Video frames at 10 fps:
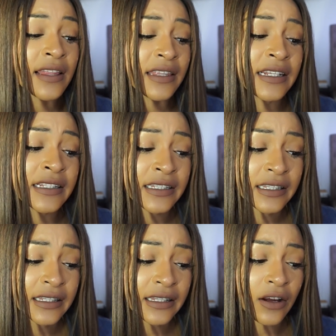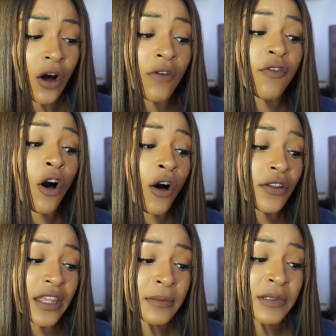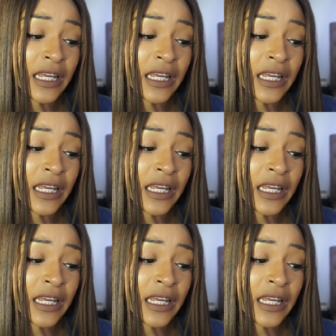then of all them